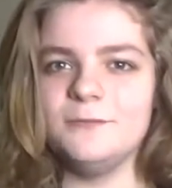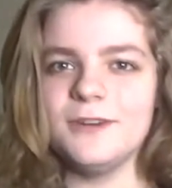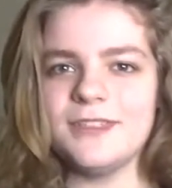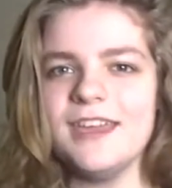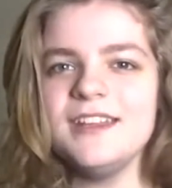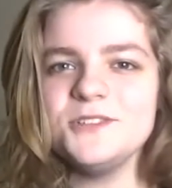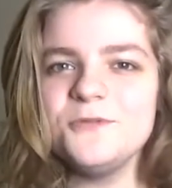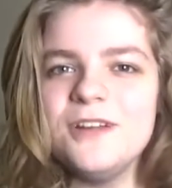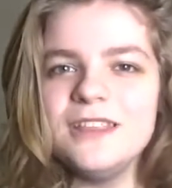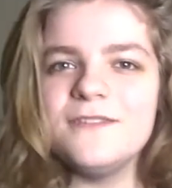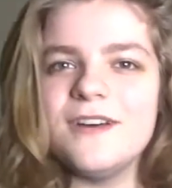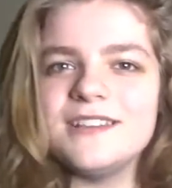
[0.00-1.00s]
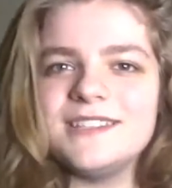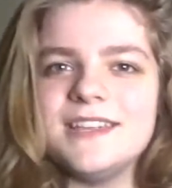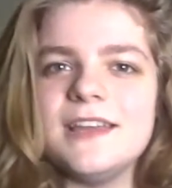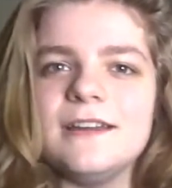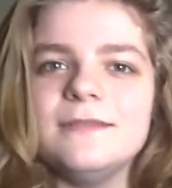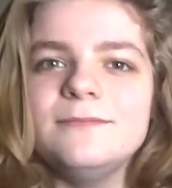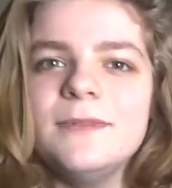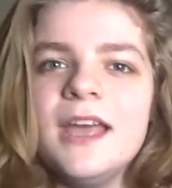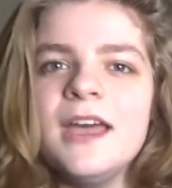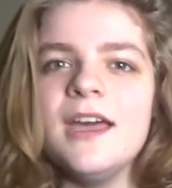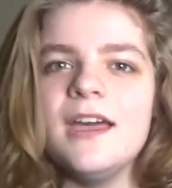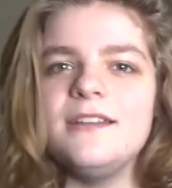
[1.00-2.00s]
with Antoine Lavoisier.
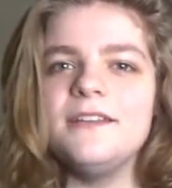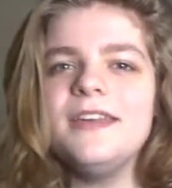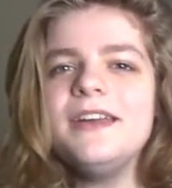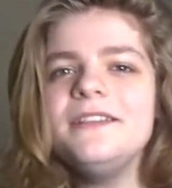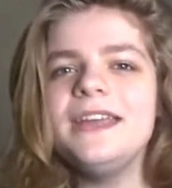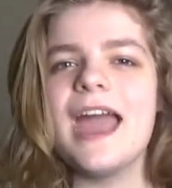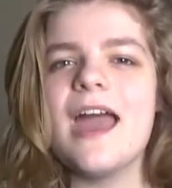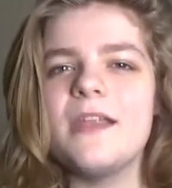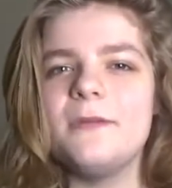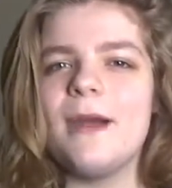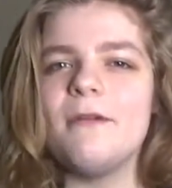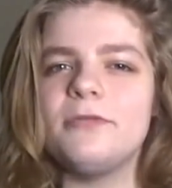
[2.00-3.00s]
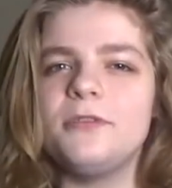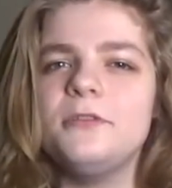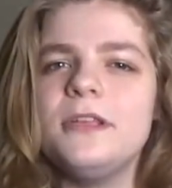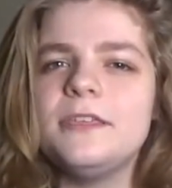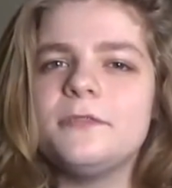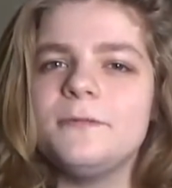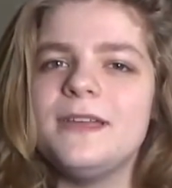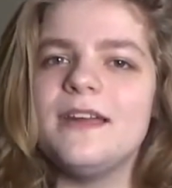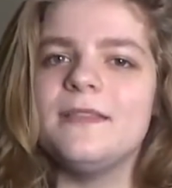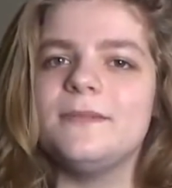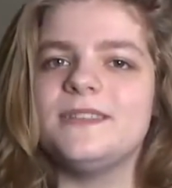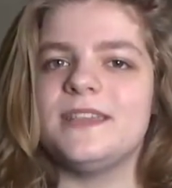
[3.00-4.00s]
Now they only had about 33
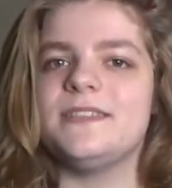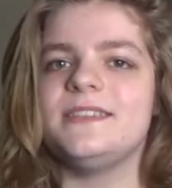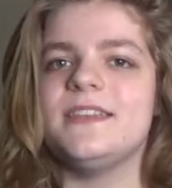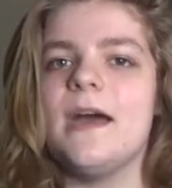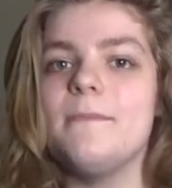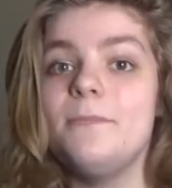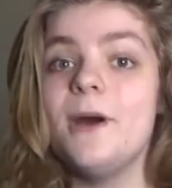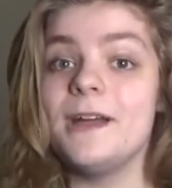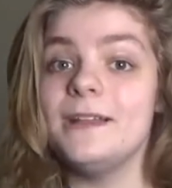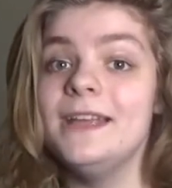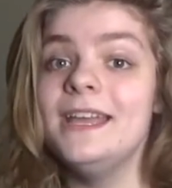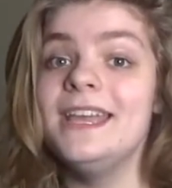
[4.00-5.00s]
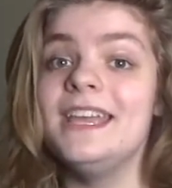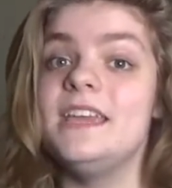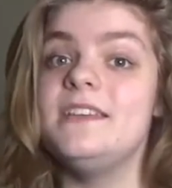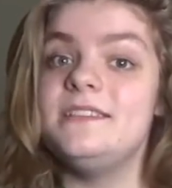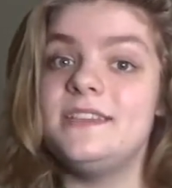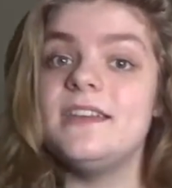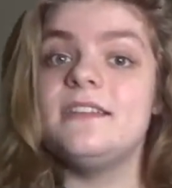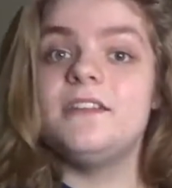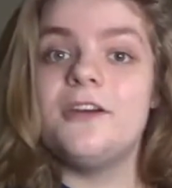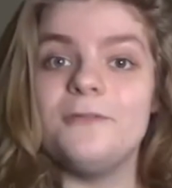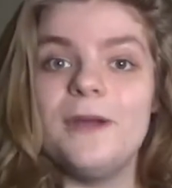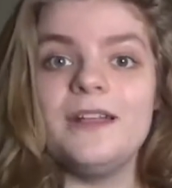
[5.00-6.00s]
elements at the time, but he did
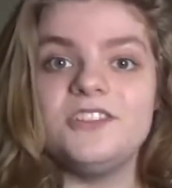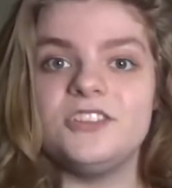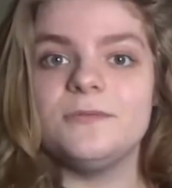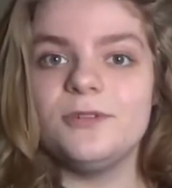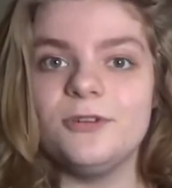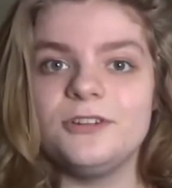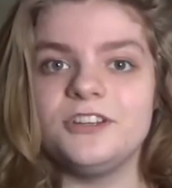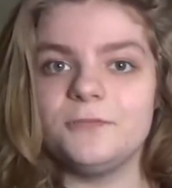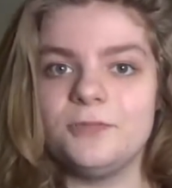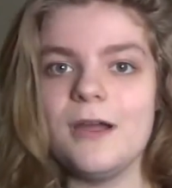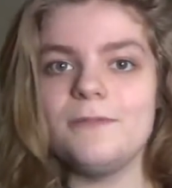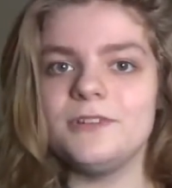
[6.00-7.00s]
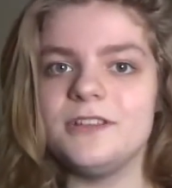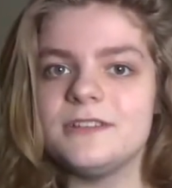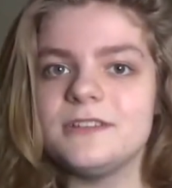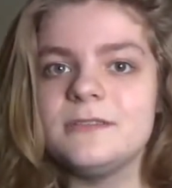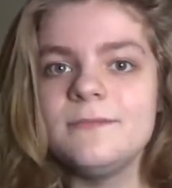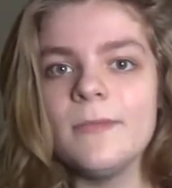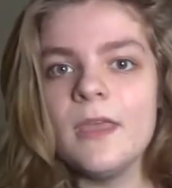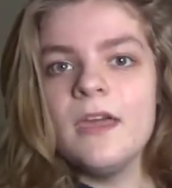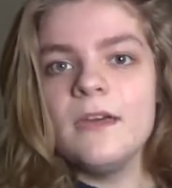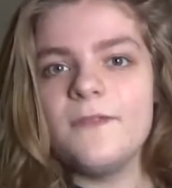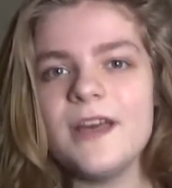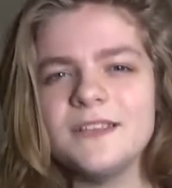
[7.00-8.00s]
arrange them according to properties.
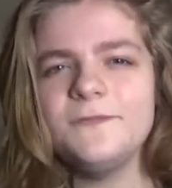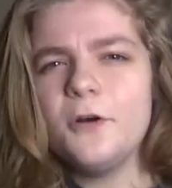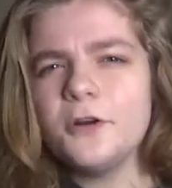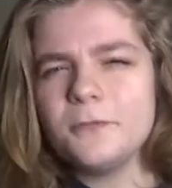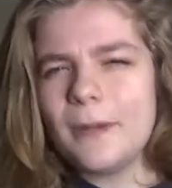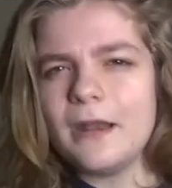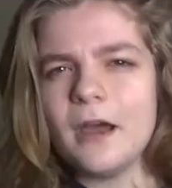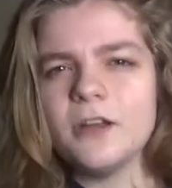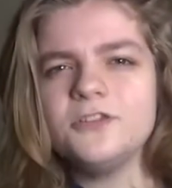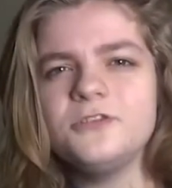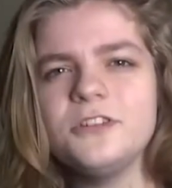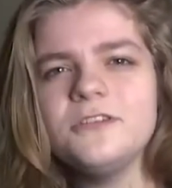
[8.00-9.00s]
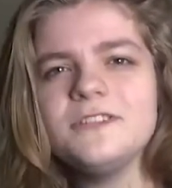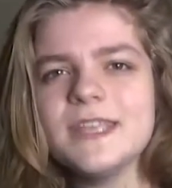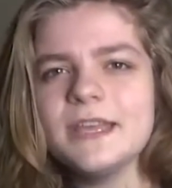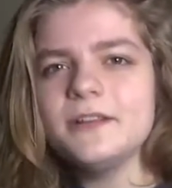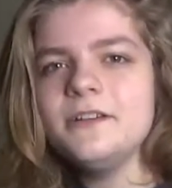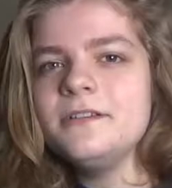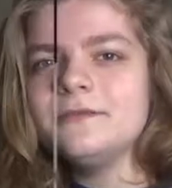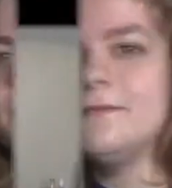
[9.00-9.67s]
Fast forward about 100 years later.